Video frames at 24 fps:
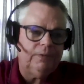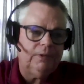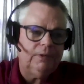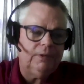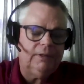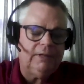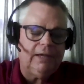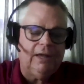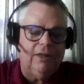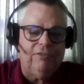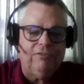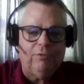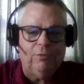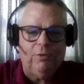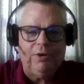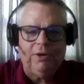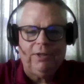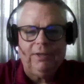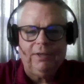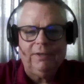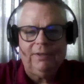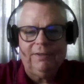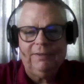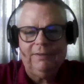
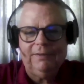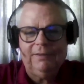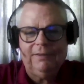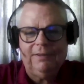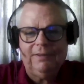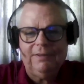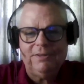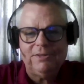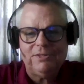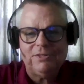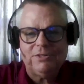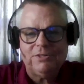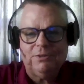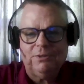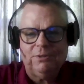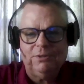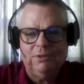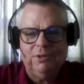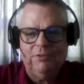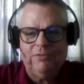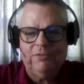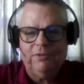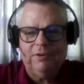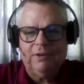California is a little
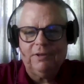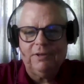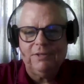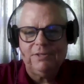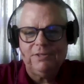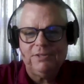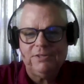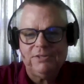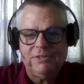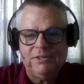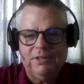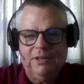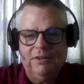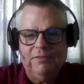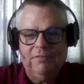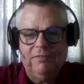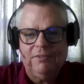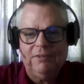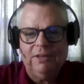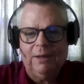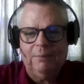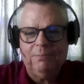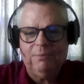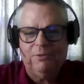different because they've
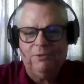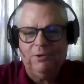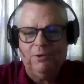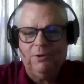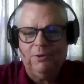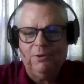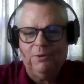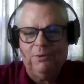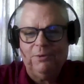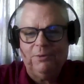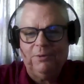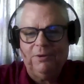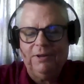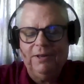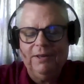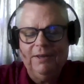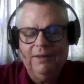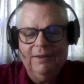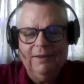adopted their own